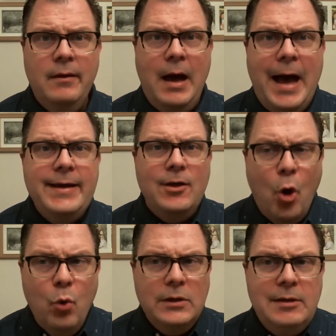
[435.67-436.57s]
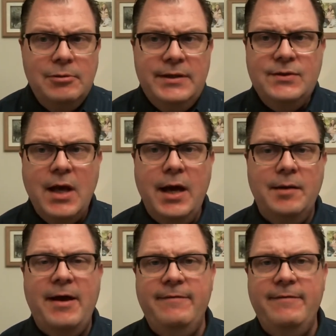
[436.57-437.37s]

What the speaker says: I can only please God in my